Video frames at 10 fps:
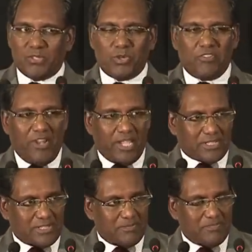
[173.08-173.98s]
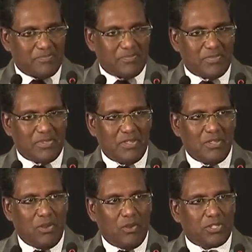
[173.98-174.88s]
to reflect
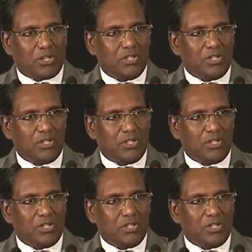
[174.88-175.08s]
on the